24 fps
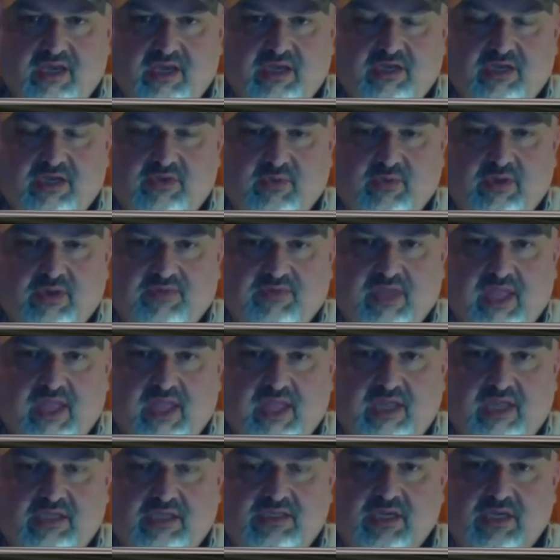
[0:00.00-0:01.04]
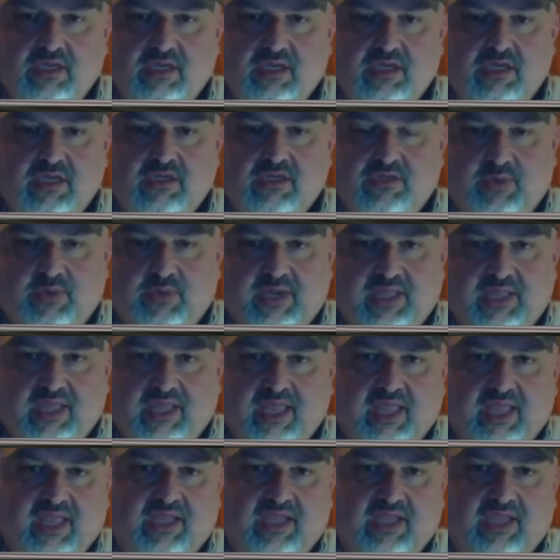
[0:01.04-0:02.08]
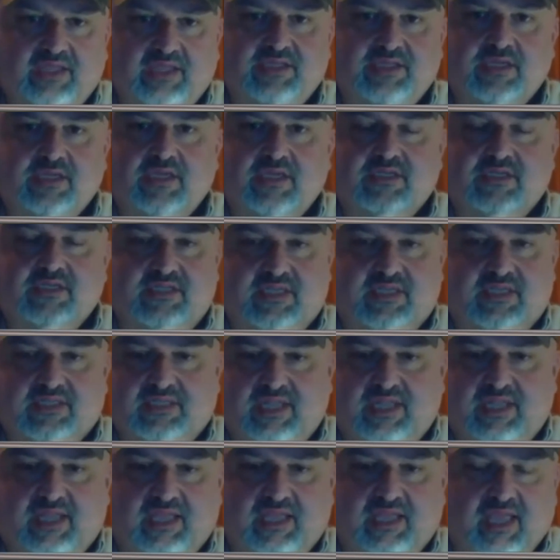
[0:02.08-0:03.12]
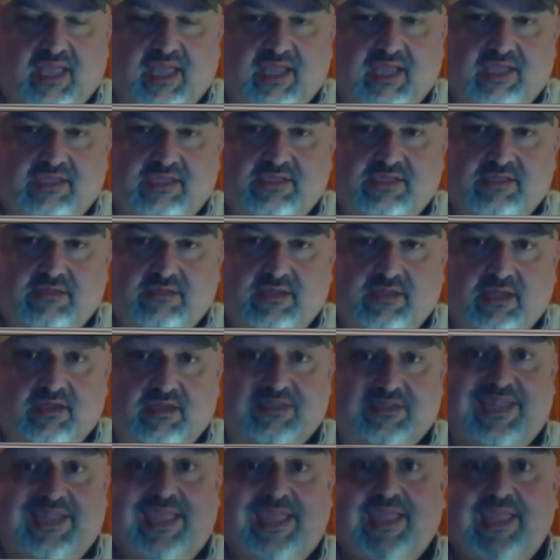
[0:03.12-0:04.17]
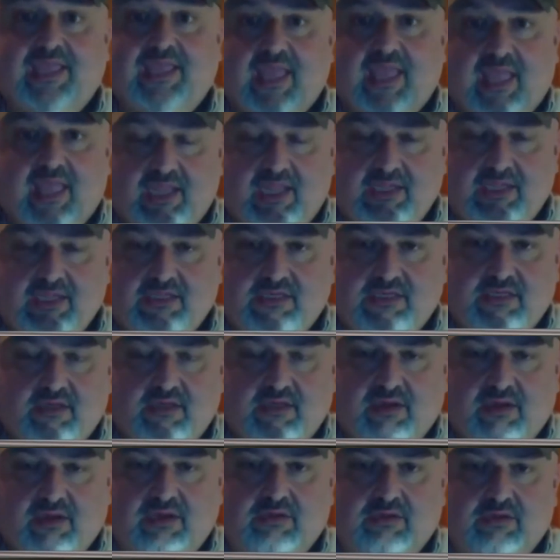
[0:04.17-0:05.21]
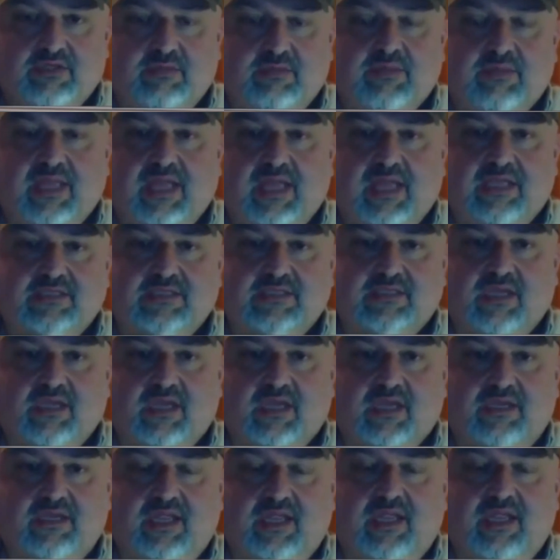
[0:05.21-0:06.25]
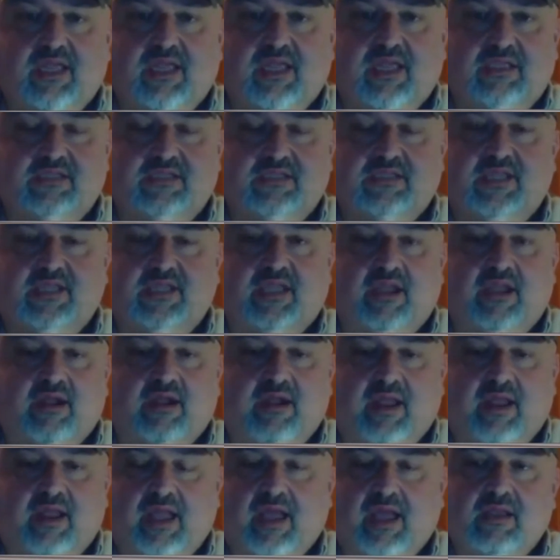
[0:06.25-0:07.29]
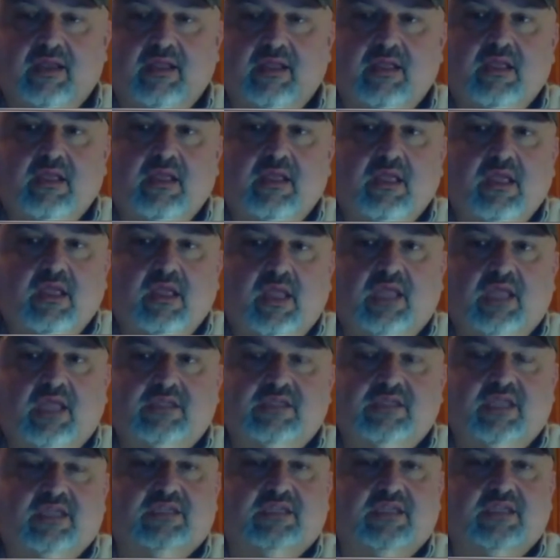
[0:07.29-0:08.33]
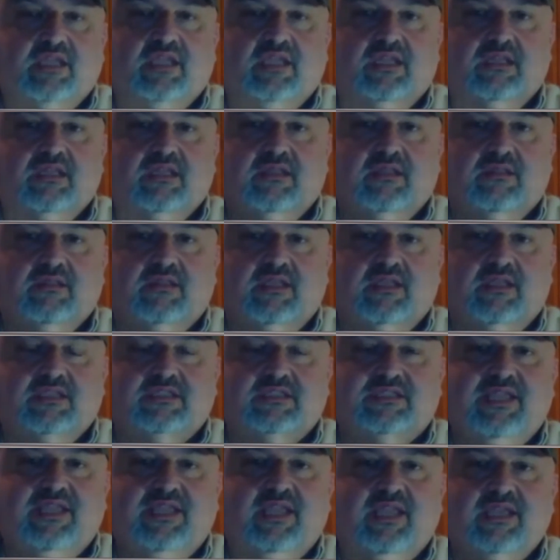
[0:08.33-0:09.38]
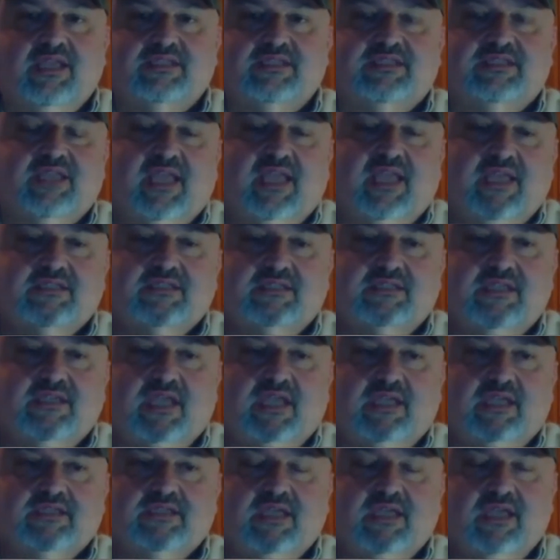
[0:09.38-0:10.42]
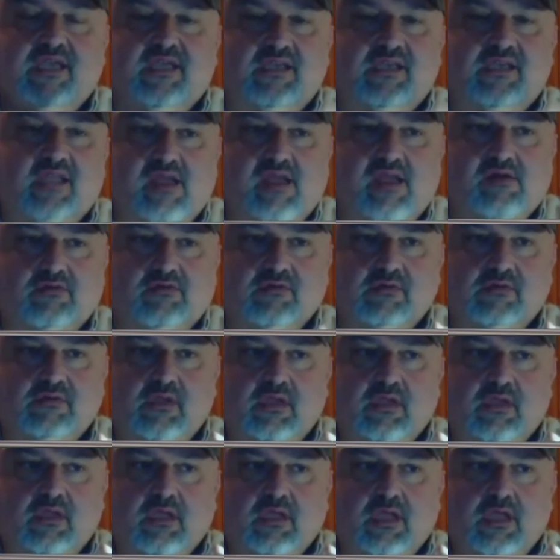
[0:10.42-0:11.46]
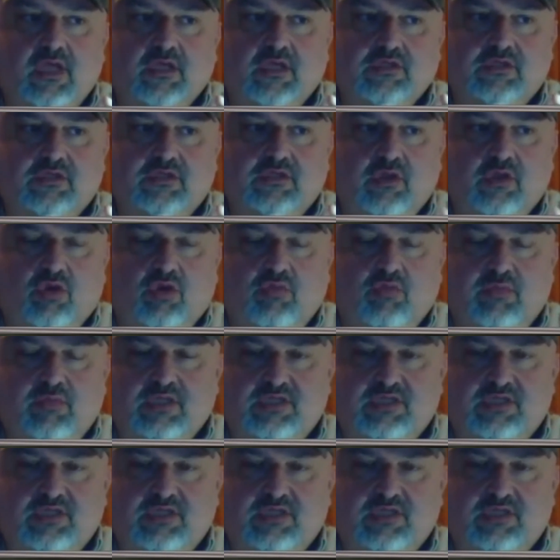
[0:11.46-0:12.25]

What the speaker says: and the 12 gauge, 20 gauge, 16 gauge, 10 gauge. I know some guys that's got a 10 gauge that they carry out. This TSS has cut down so much